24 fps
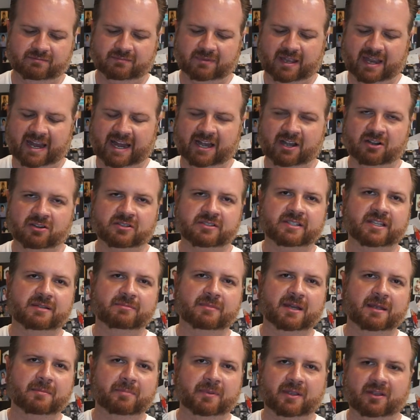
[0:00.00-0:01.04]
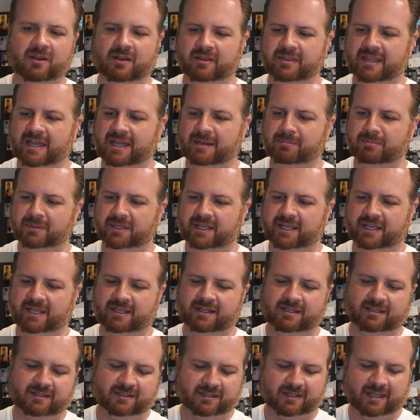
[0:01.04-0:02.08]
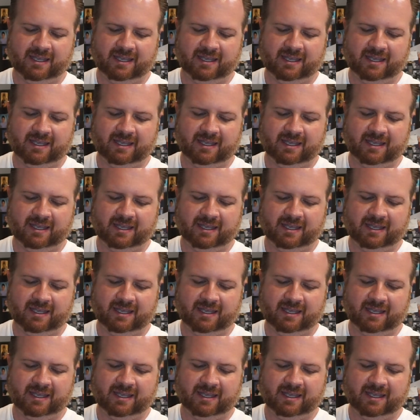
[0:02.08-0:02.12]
hairs that might be on that blade,